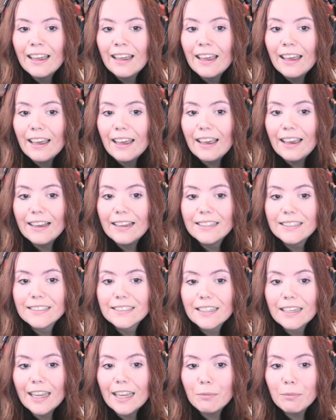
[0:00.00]
And
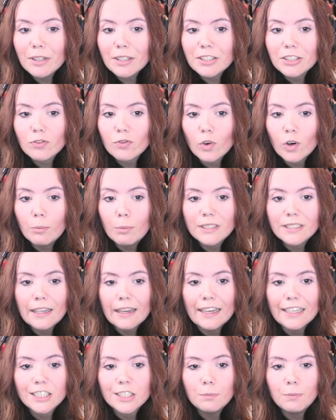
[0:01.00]
the image format
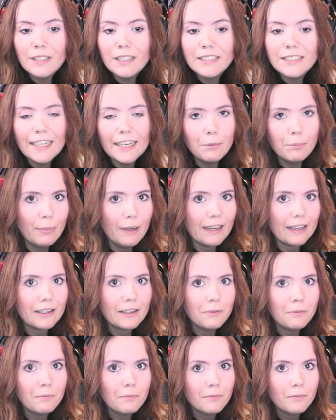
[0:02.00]
has to be JPEG.
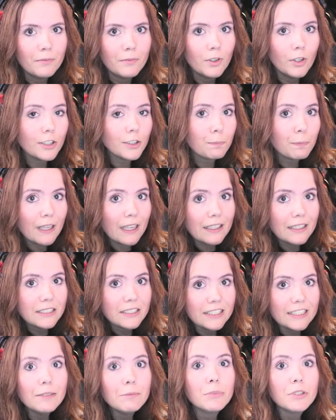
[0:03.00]
Not
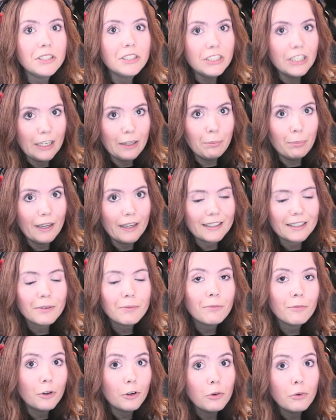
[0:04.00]
PNG, but JPEG.
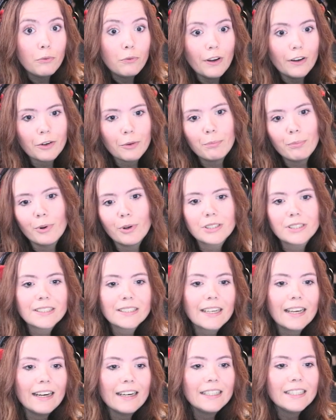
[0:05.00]
Very important,
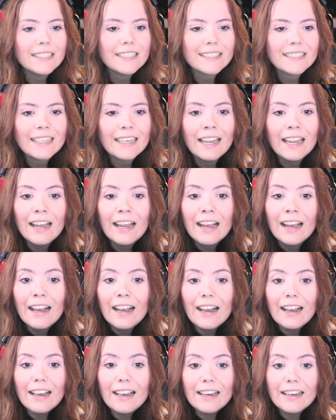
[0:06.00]
guys.
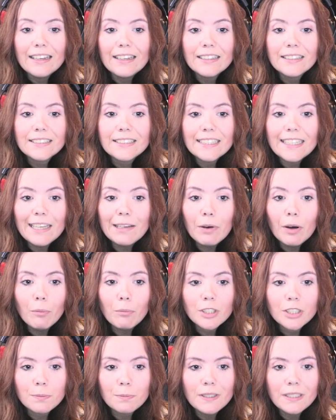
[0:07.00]
And the email
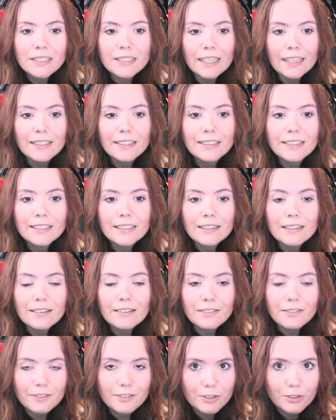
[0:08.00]
must be sent
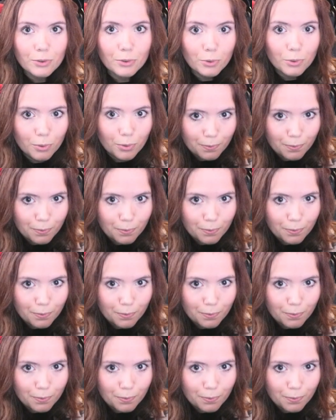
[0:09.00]
to...